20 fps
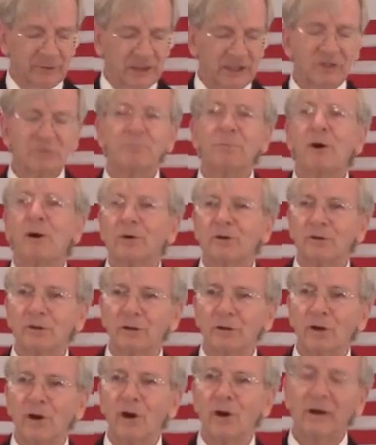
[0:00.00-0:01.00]
is part of the
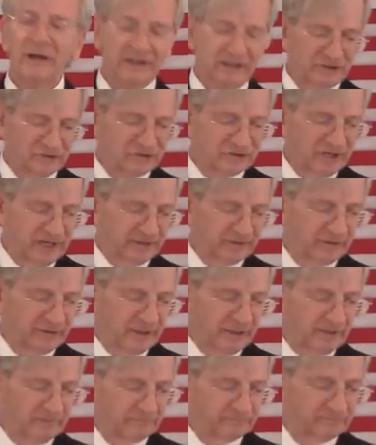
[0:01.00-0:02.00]
law and it's
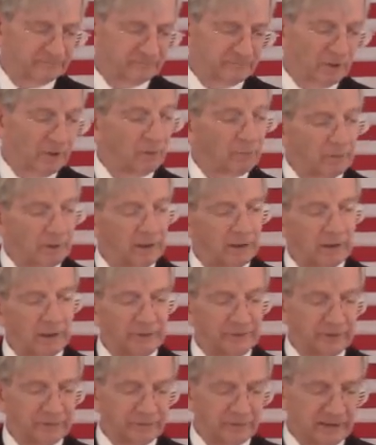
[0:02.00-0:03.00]
Saturday. Oh well,
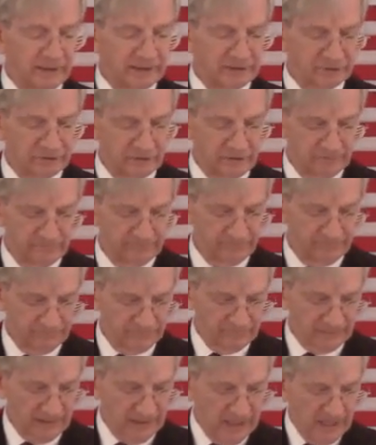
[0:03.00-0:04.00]
another lesson.
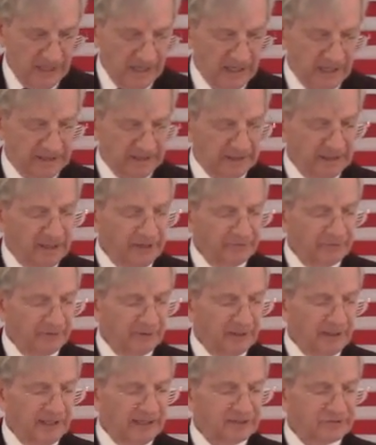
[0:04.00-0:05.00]
Another
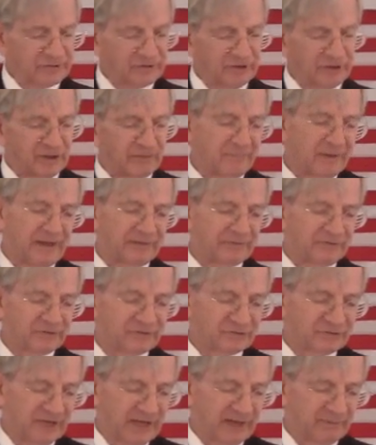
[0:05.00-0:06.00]
lesson about the
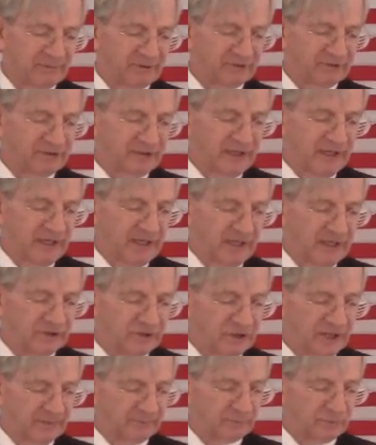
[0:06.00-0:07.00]
Sabbath day,
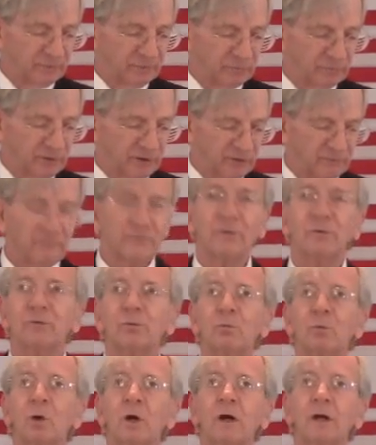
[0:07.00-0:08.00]
chapter 3 and verse
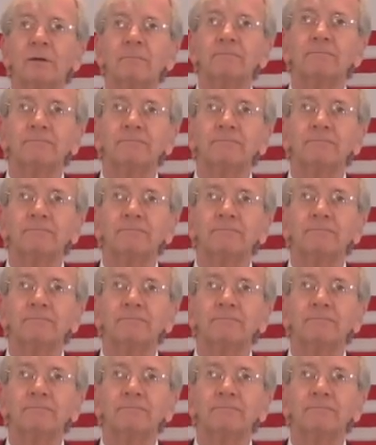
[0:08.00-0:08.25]
1.